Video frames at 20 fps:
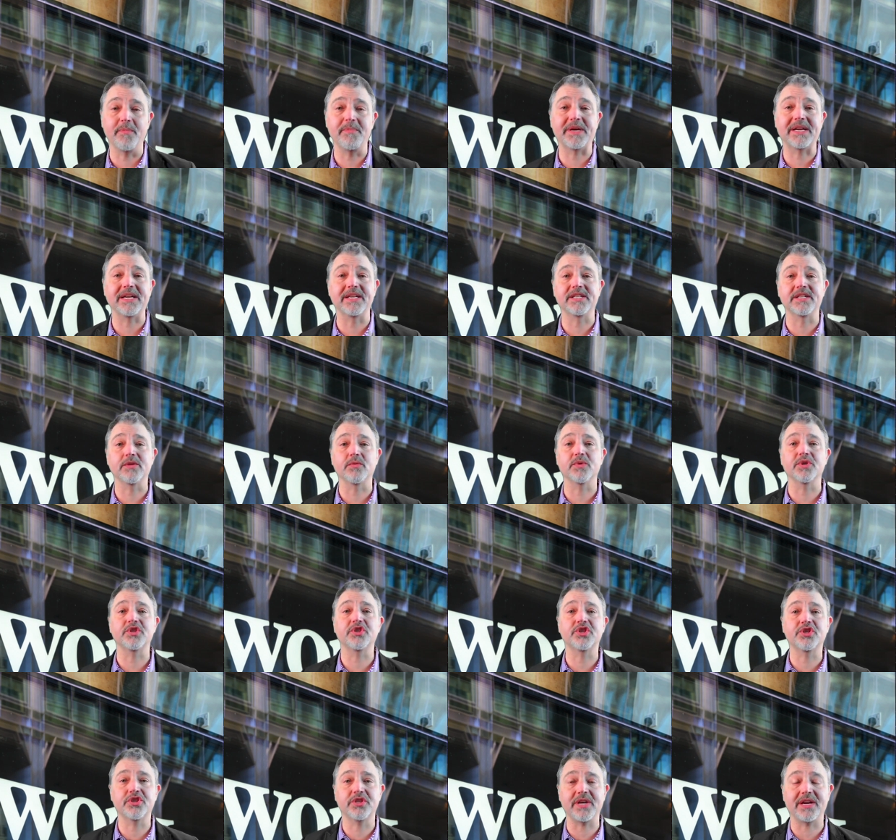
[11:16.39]
because there was
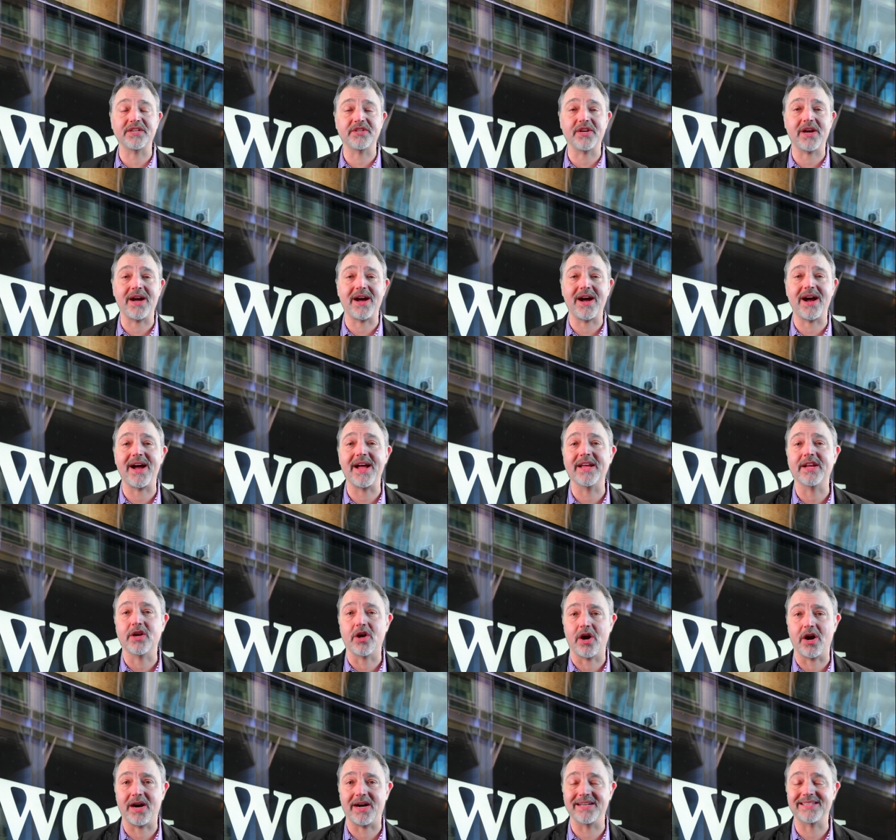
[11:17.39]
such a high
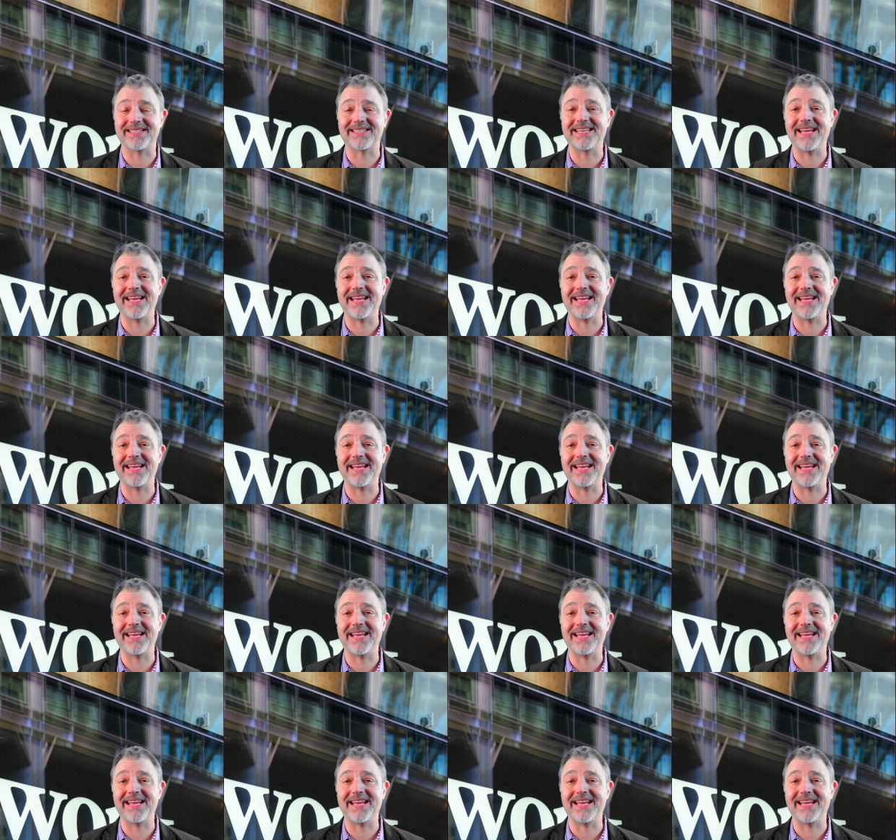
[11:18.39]
cost